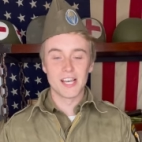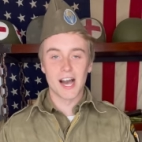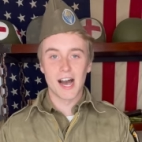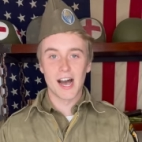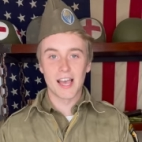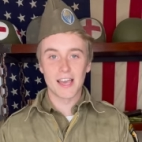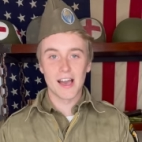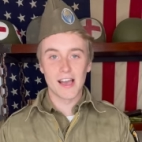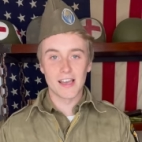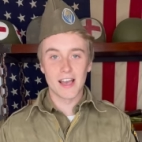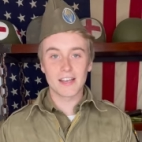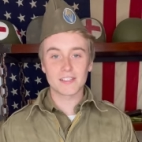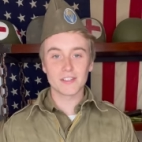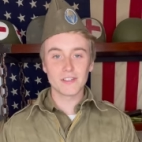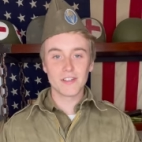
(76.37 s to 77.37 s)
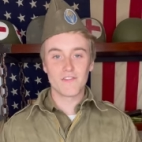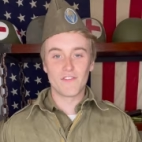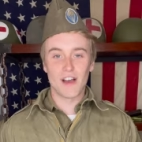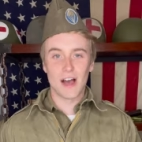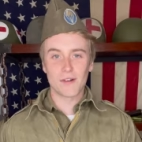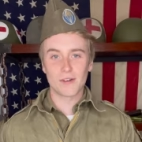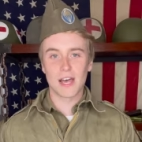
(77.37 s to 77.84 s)
I actually
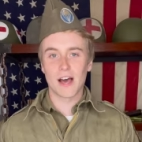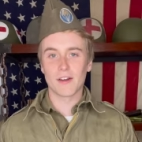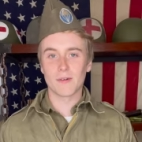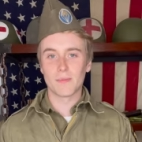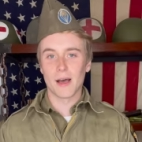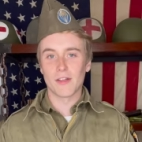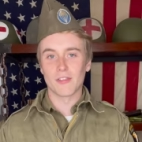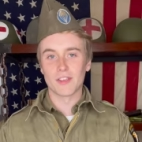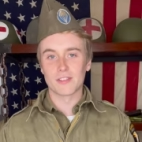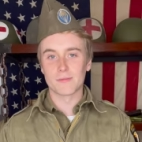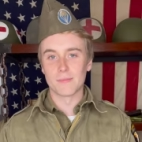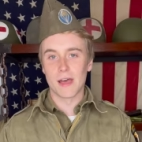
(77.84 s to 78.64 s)
found out about this